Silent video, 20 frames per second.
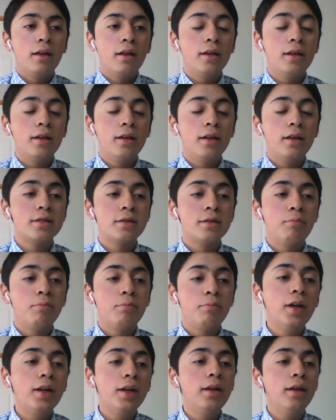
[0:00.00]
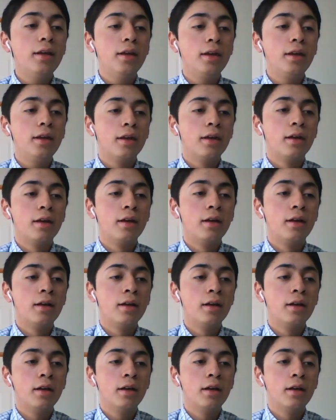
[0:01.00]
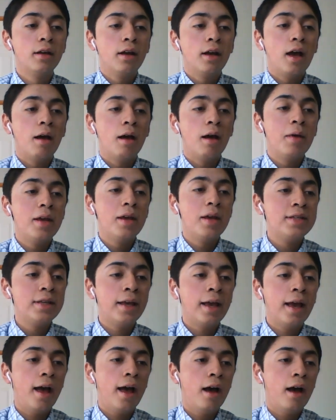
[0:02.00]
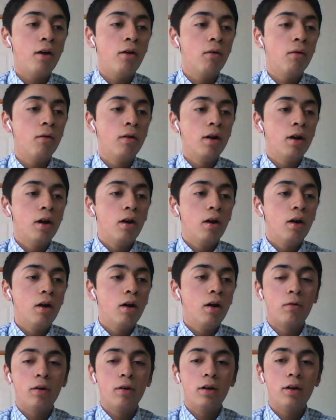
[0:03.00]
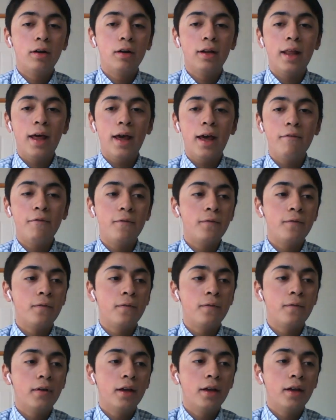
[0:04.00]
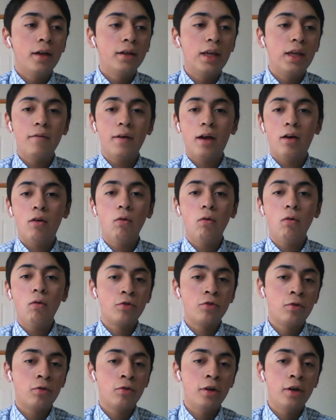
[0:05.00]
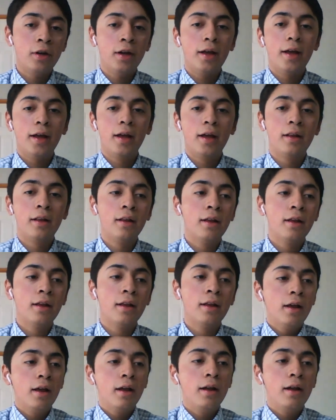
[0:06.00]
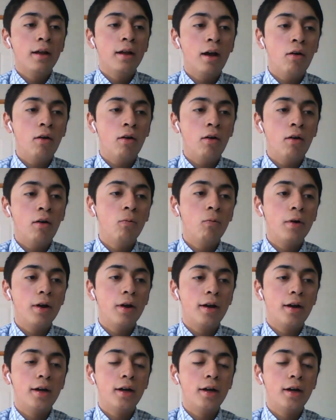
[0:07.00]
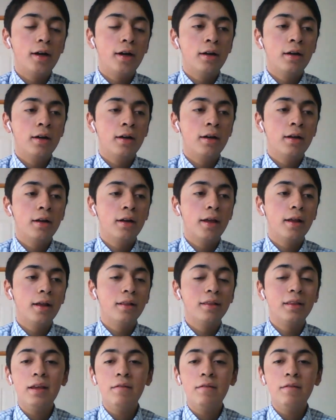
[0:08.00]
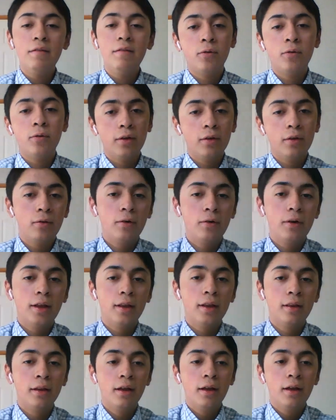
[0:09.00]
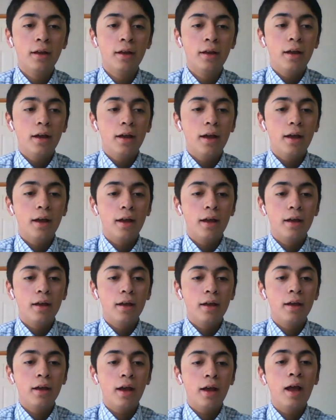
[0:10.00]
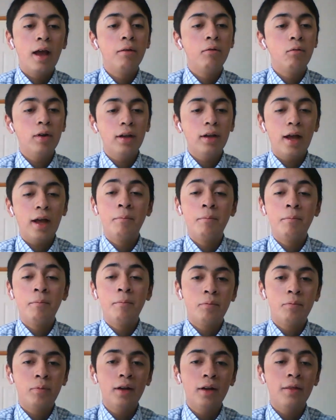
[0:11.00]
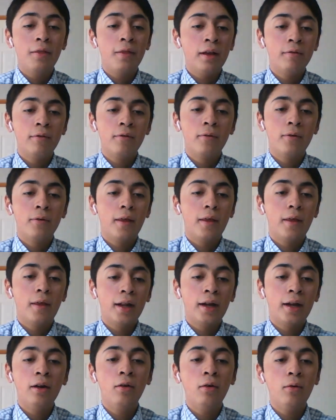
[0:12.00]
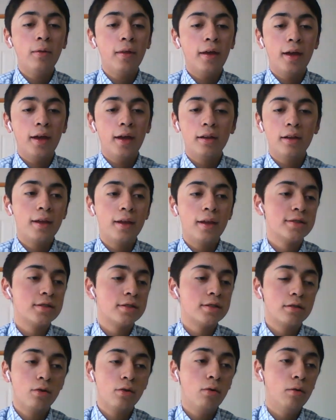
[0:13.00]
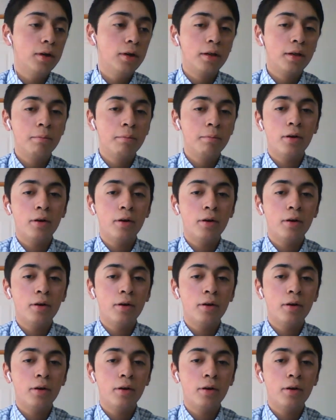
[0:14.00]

it's pretty amazing how our life give a whole turn and now we are eh, living for the Lord, and eh, I really I'm pretty thankful for that. And I know that that's totally